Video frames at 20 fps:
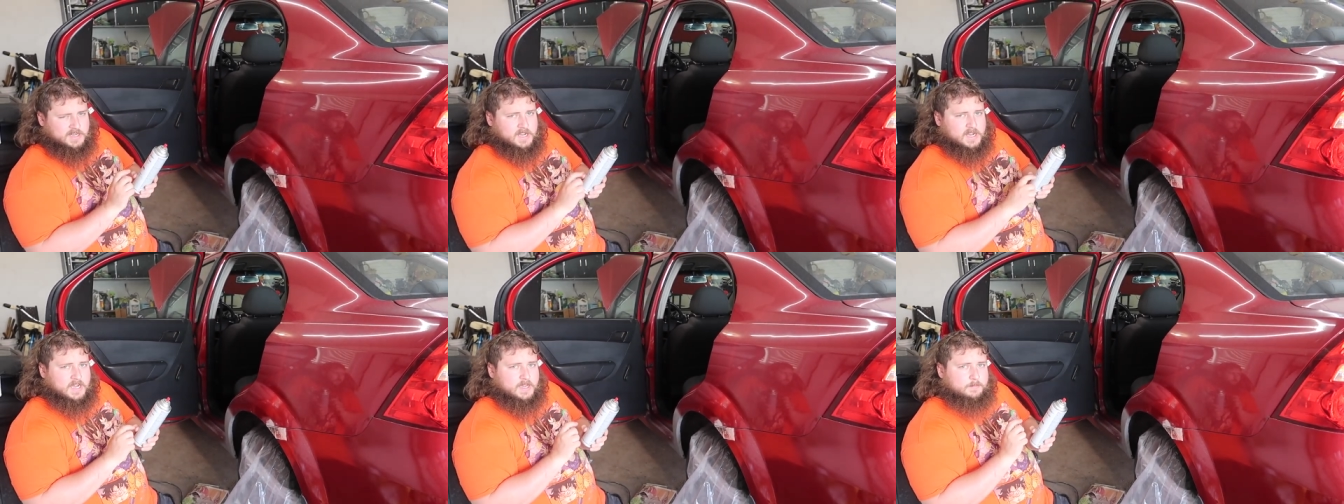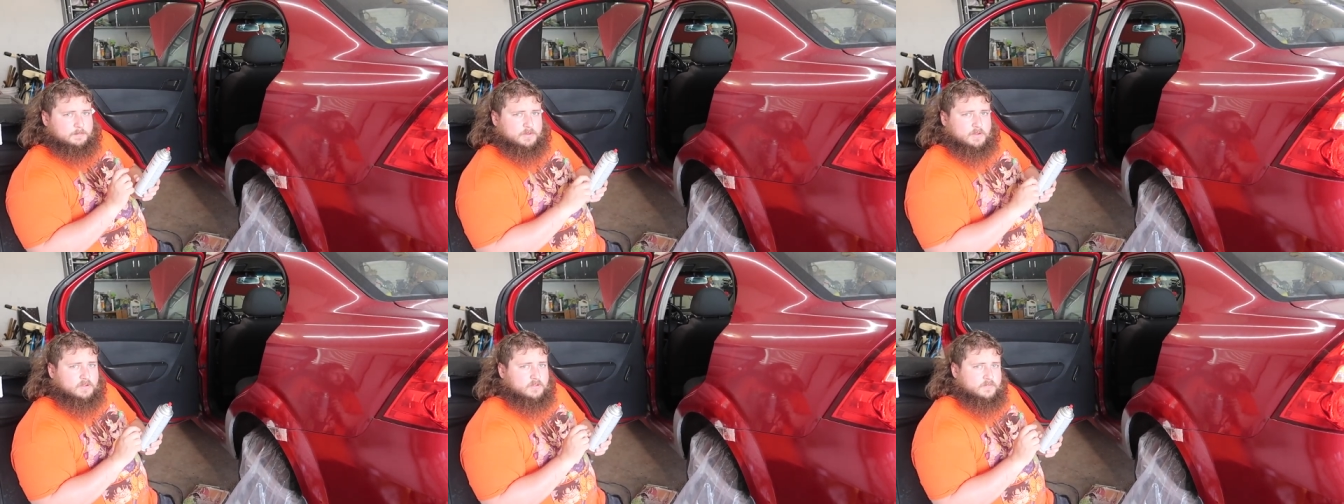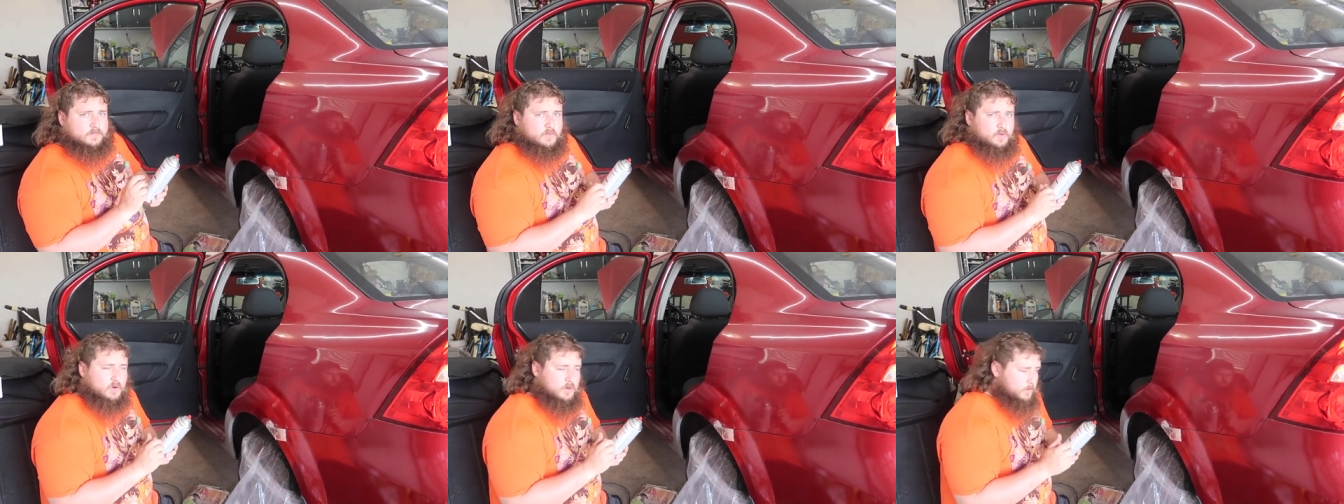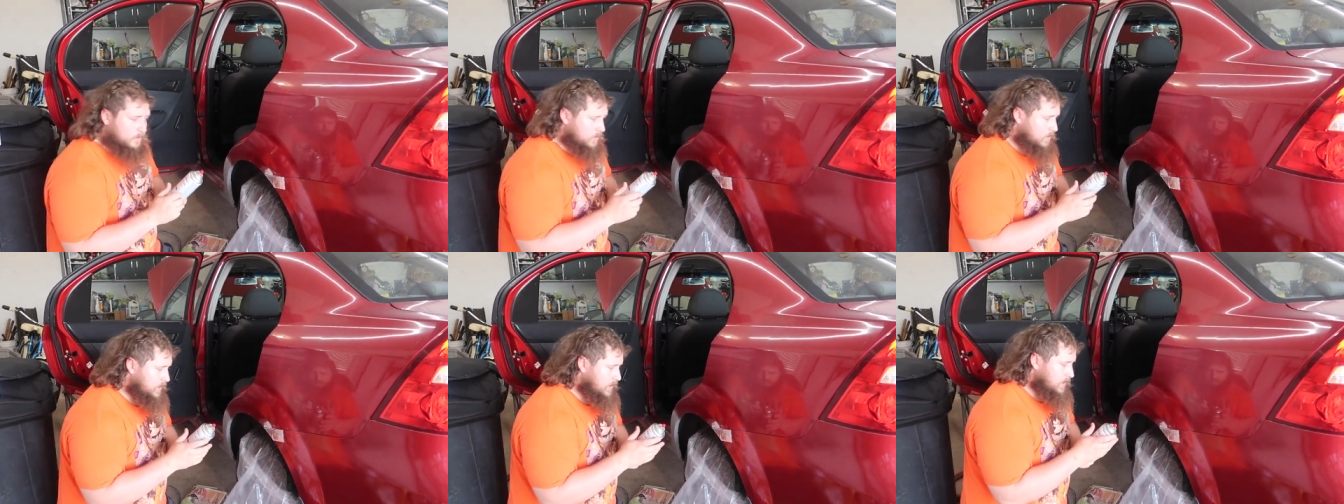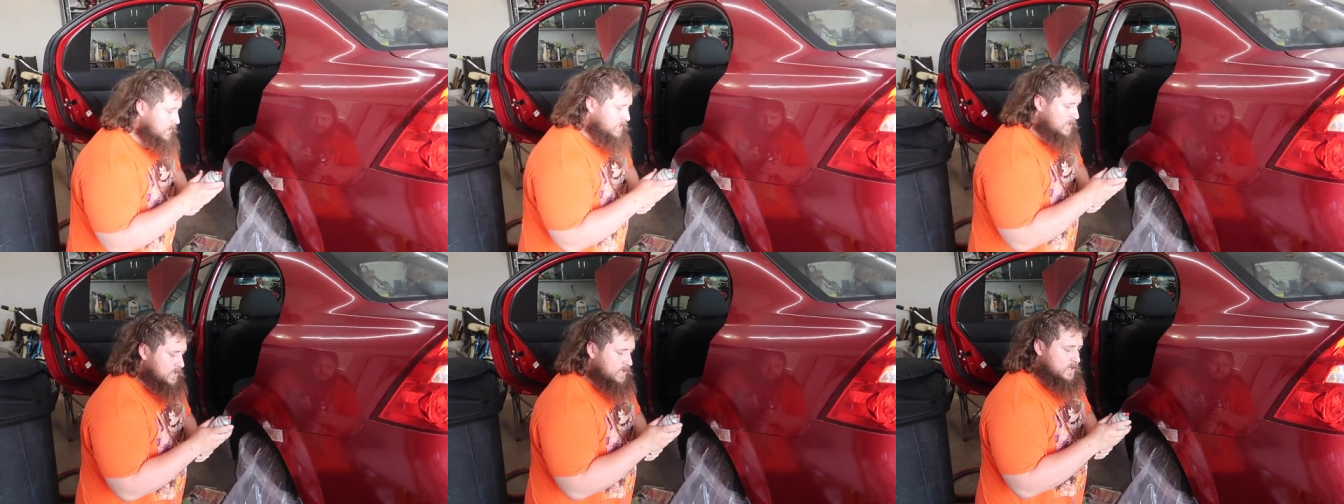a high build
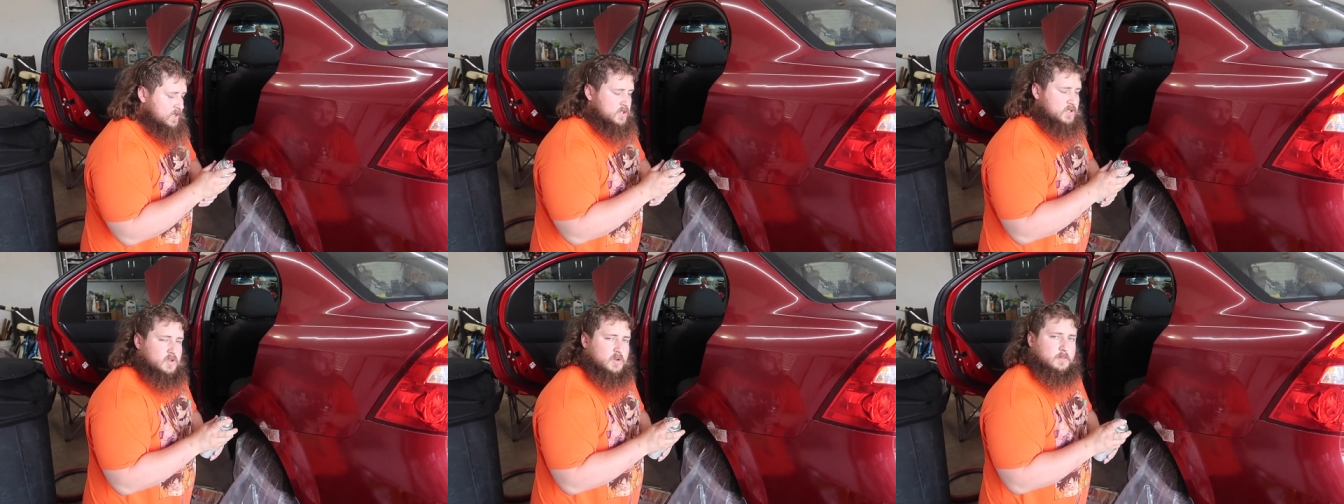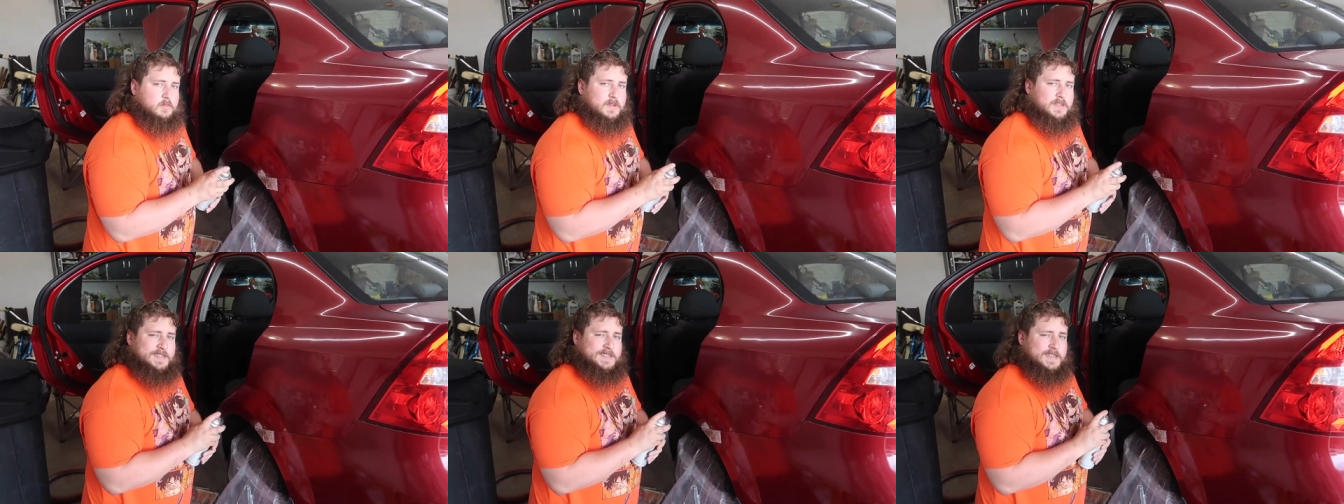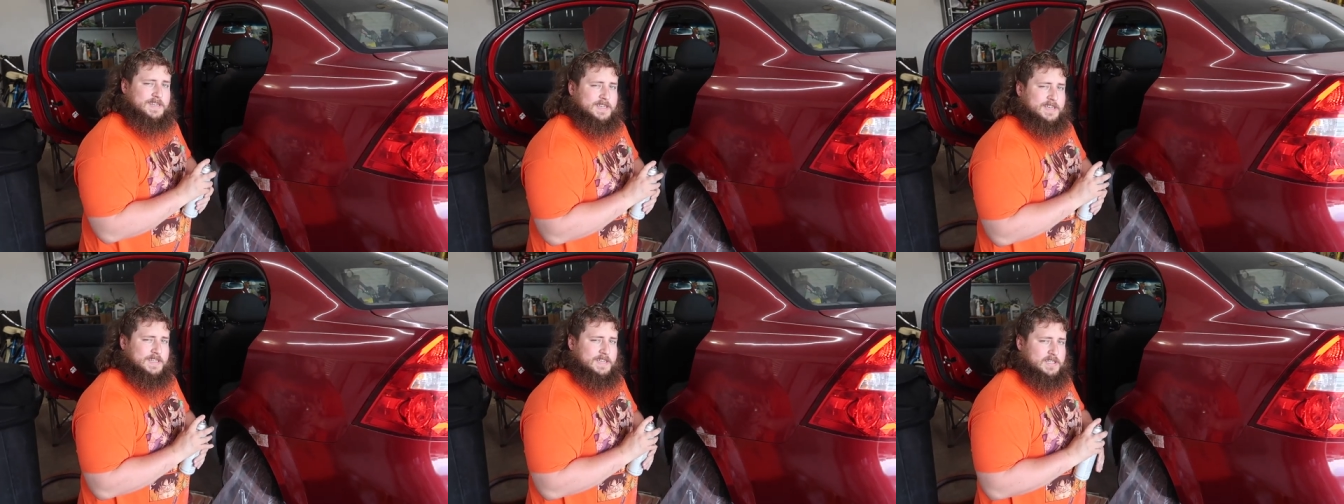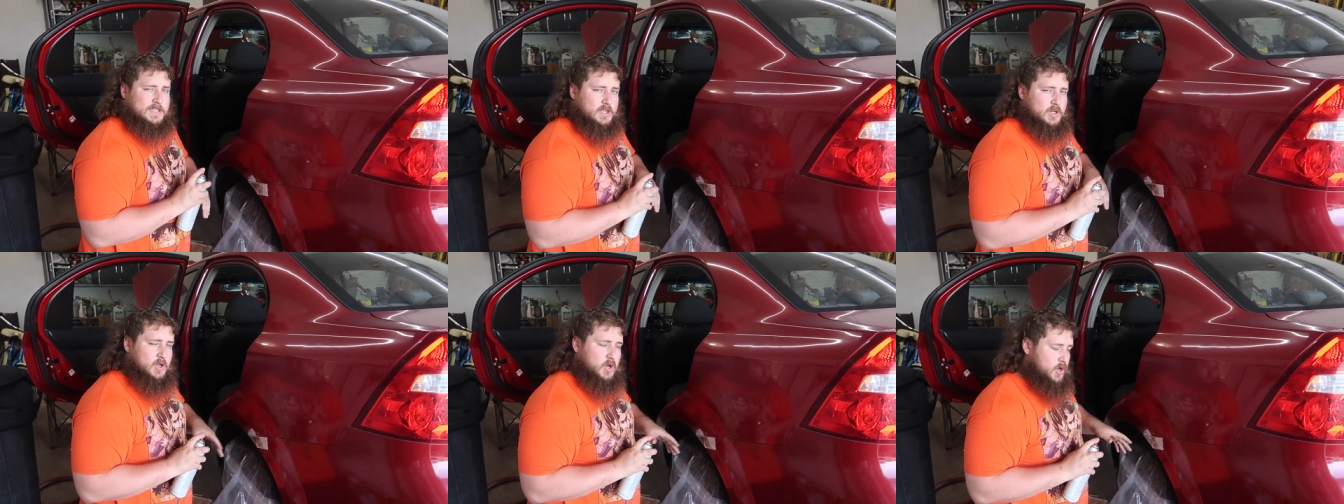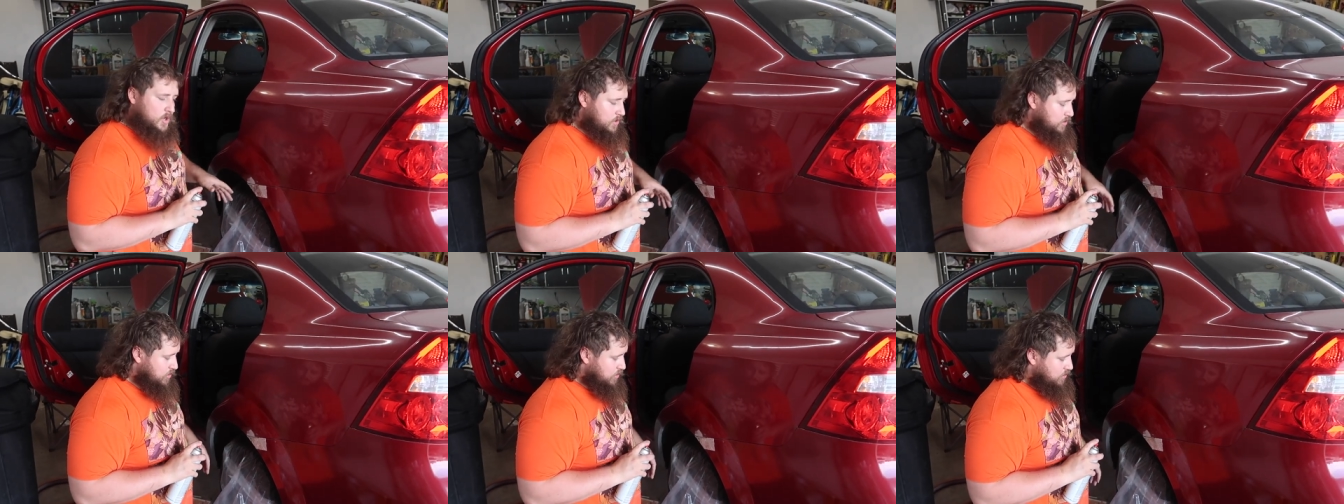formula. So it means that it gets in
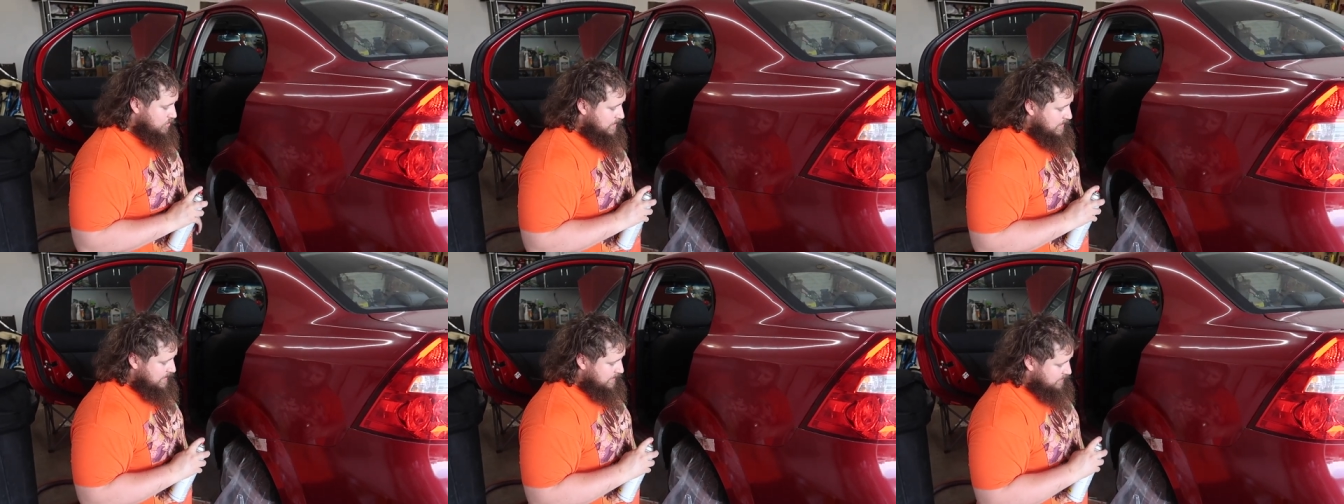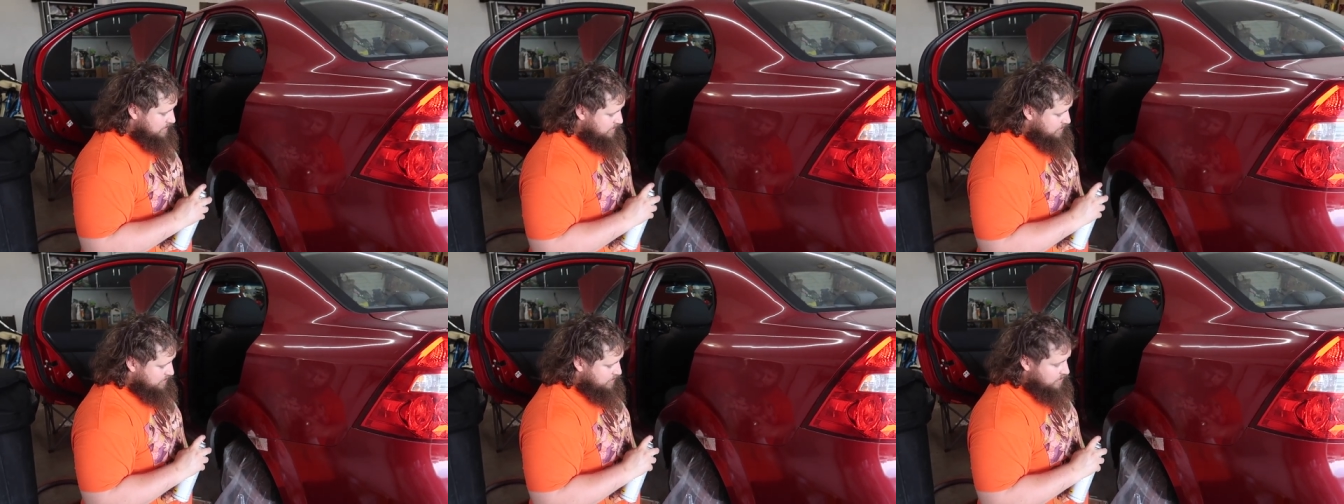all the cracks and